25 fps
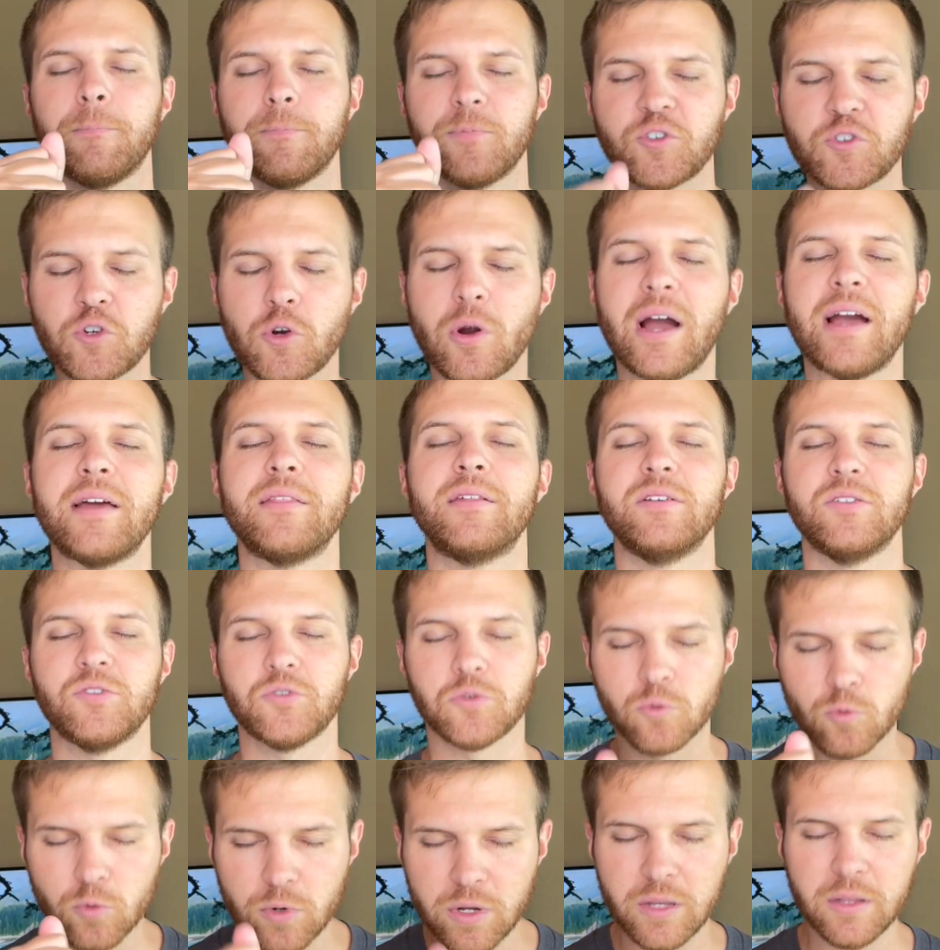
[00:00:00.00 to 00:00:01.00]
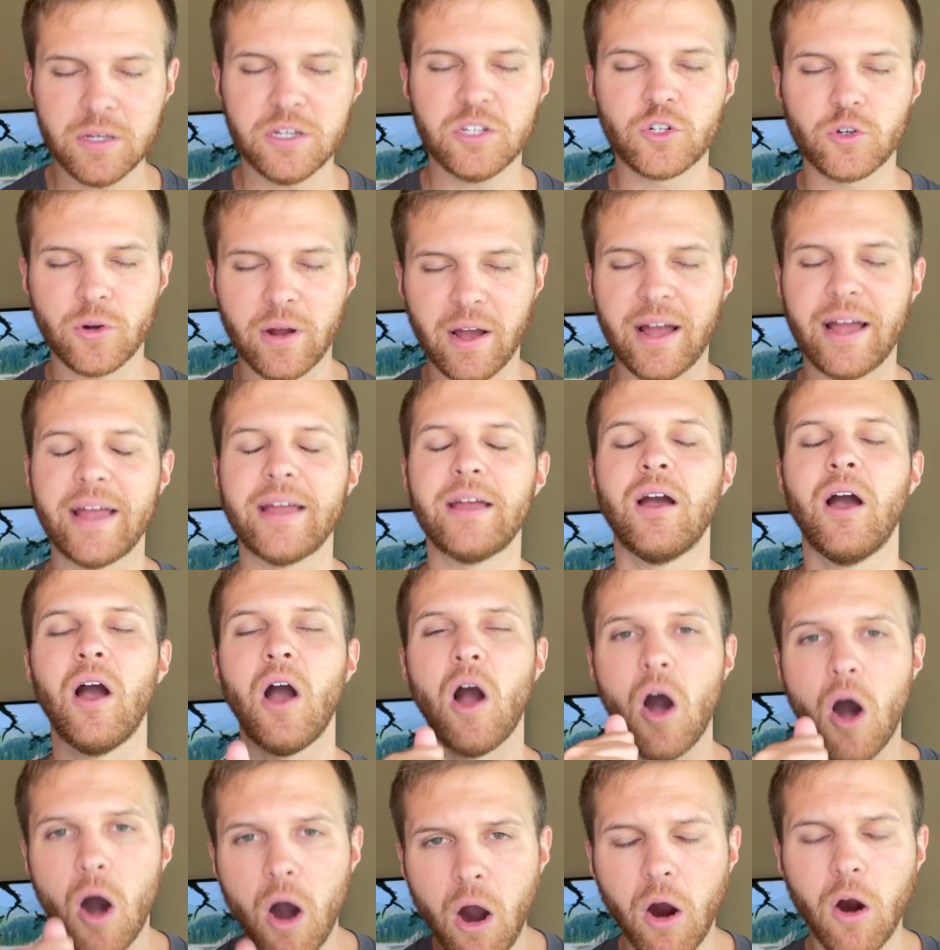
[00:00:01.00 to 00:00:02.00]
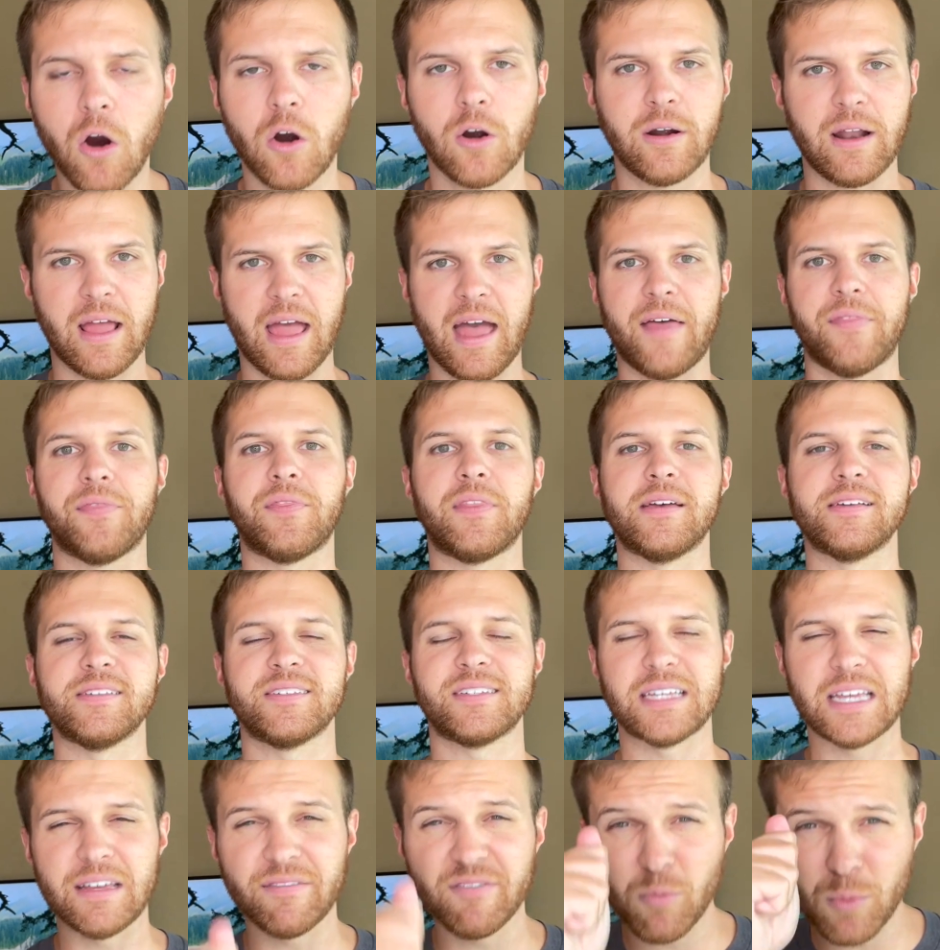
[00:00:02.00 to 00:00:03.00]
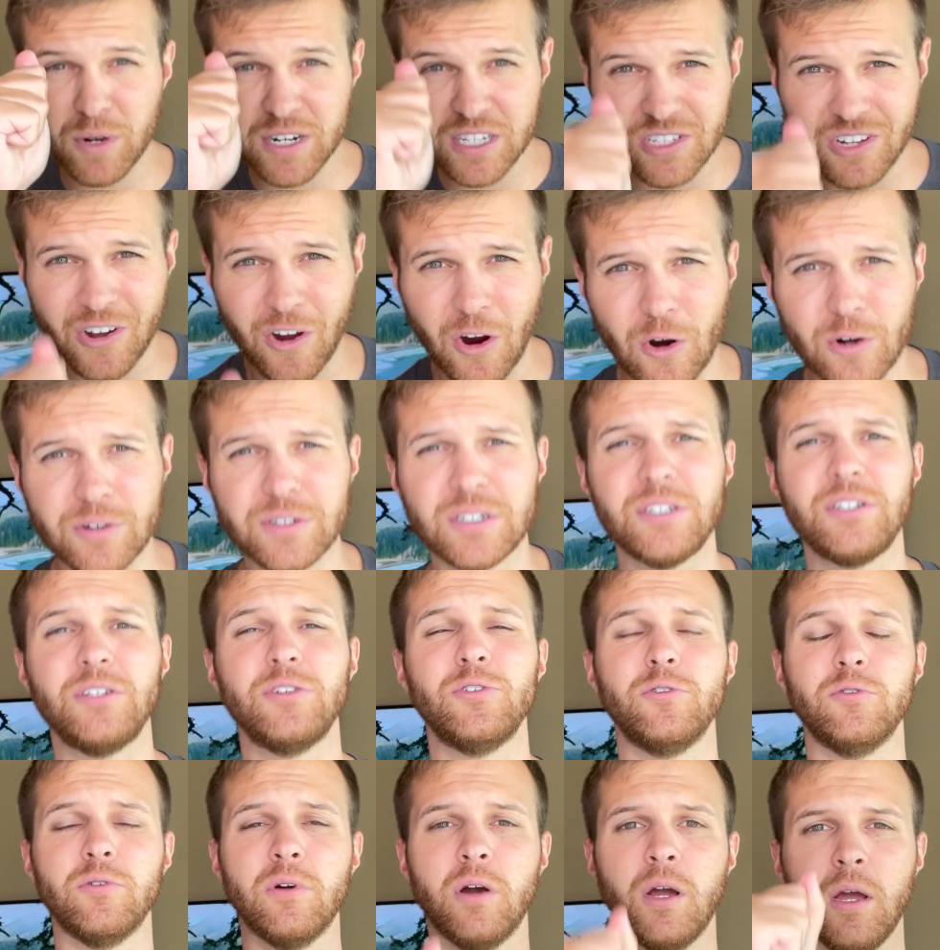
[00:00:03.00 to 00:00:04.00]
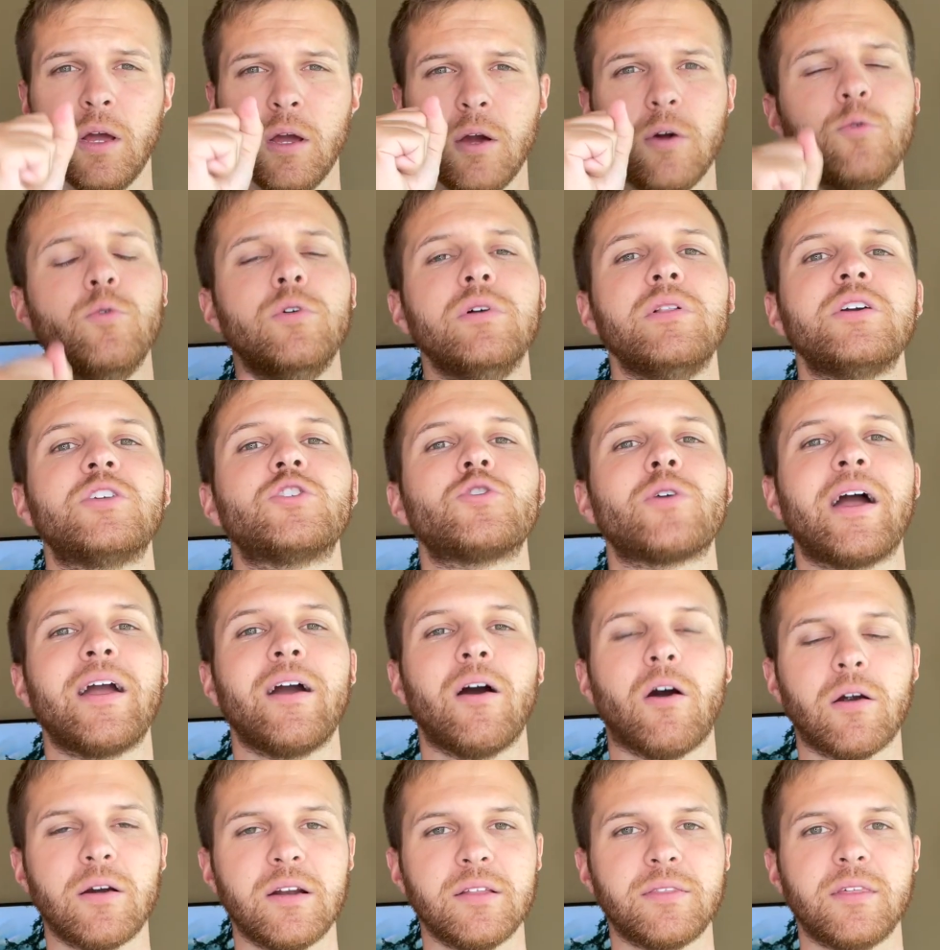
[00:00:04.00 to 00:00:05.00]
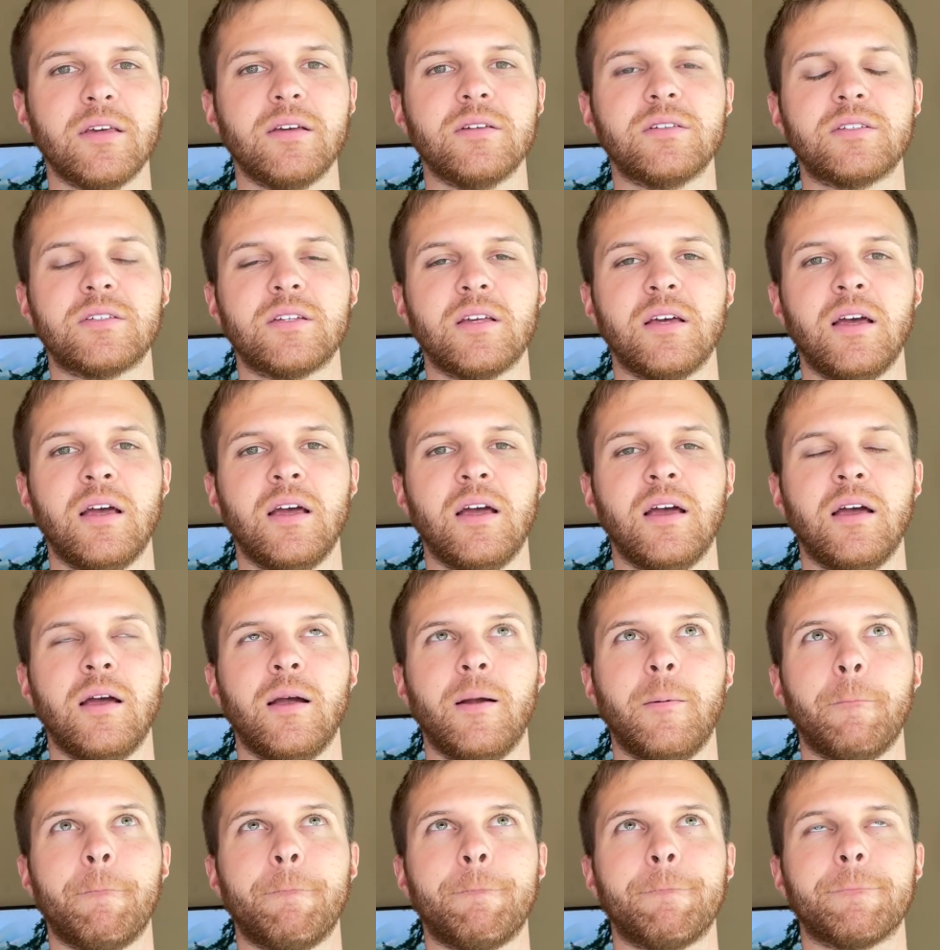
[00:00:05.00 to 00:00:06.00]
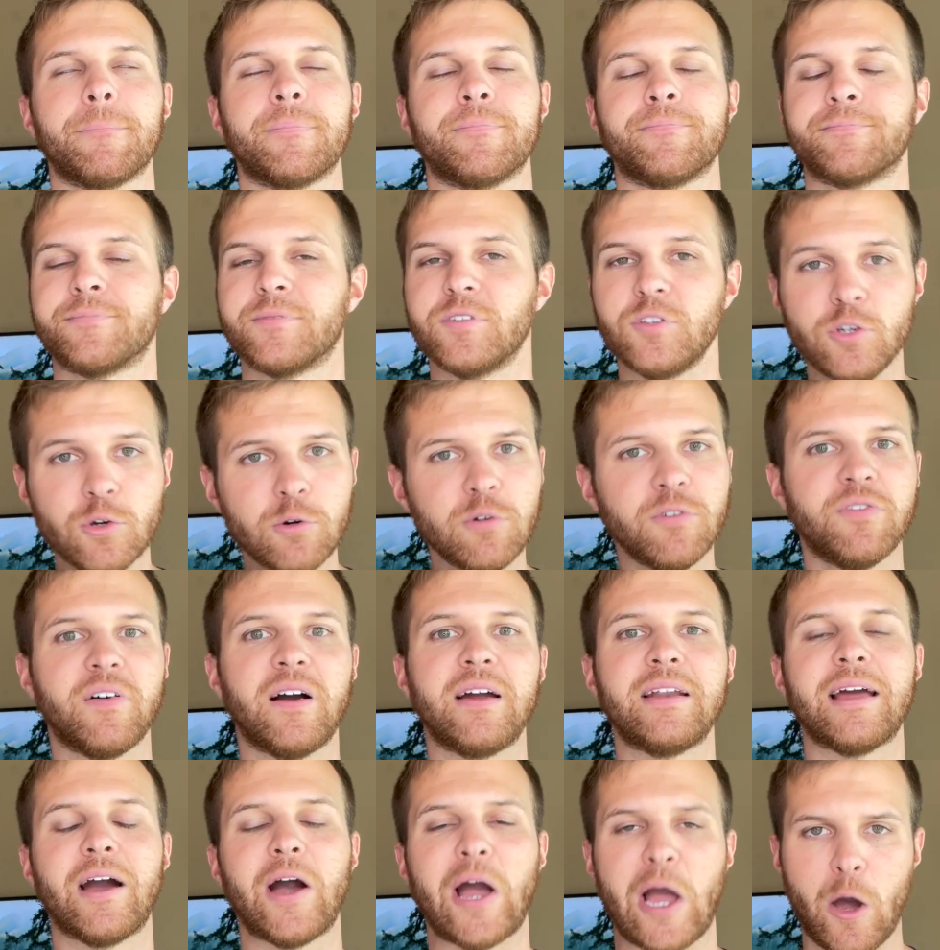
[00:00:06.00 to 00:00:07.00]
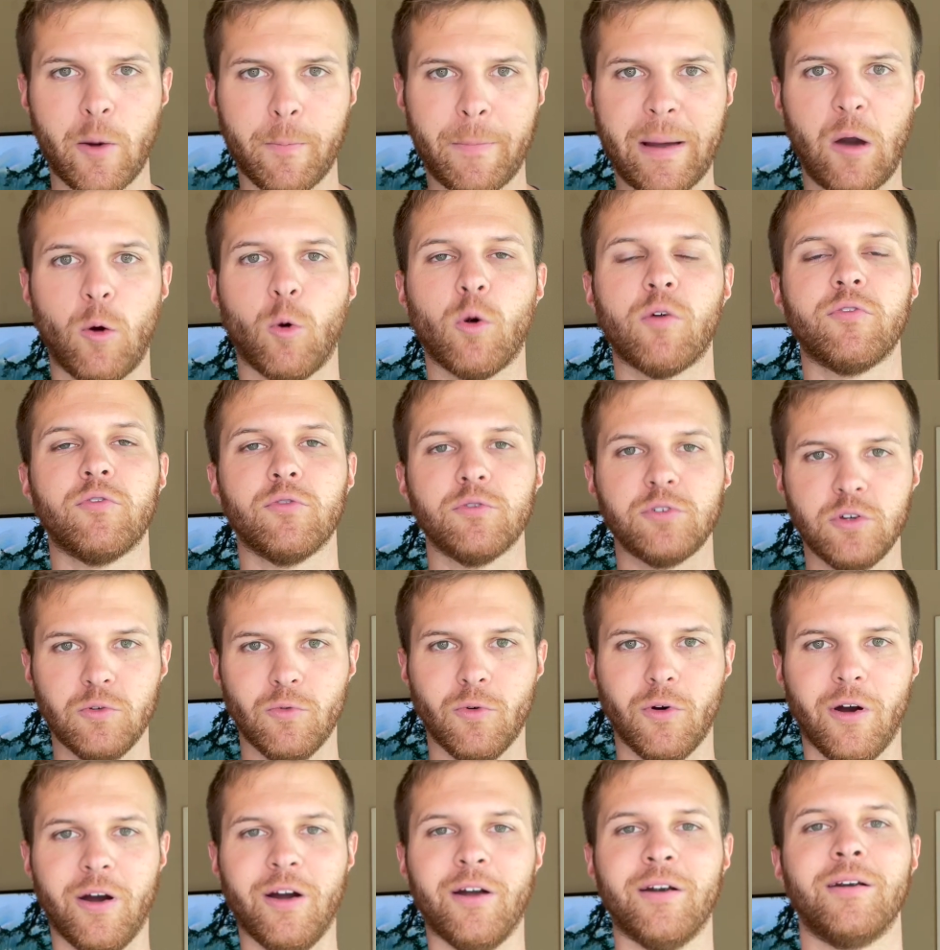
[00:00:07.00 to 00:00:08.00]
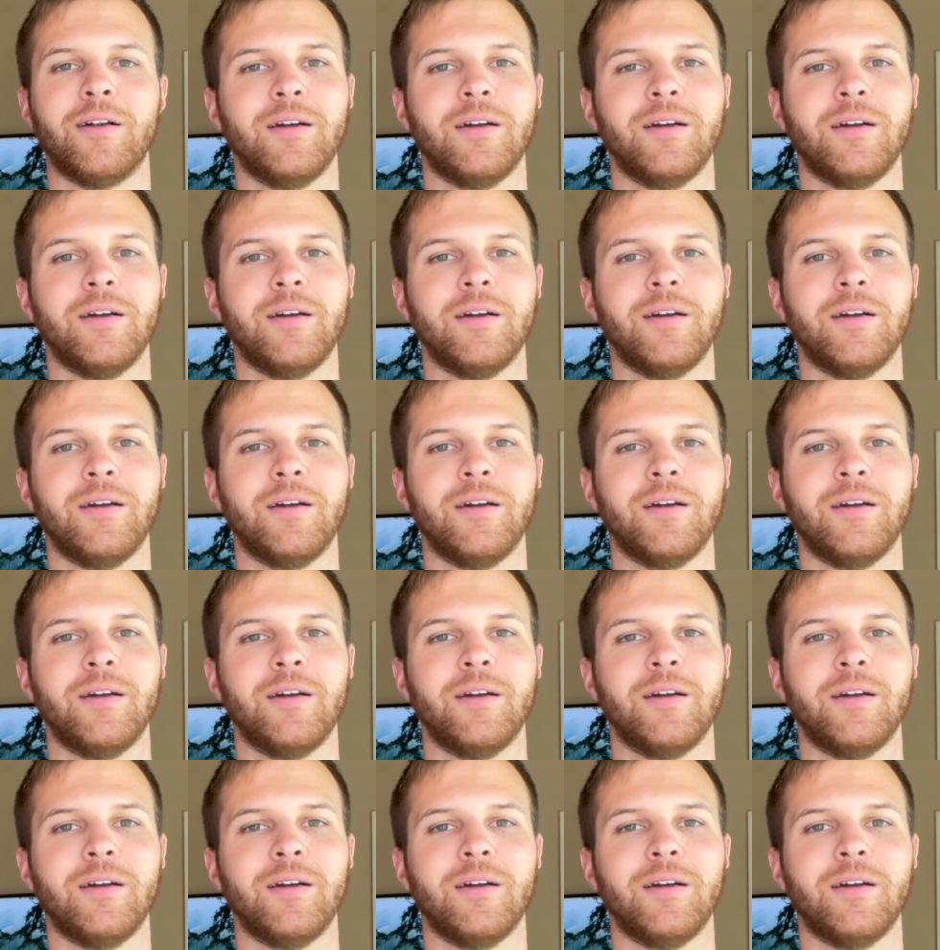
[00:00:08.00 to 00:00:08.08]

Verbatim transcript: try this, really try hard at this, even when it's hard to do, really try hard at this, you'll find out how powerful you are.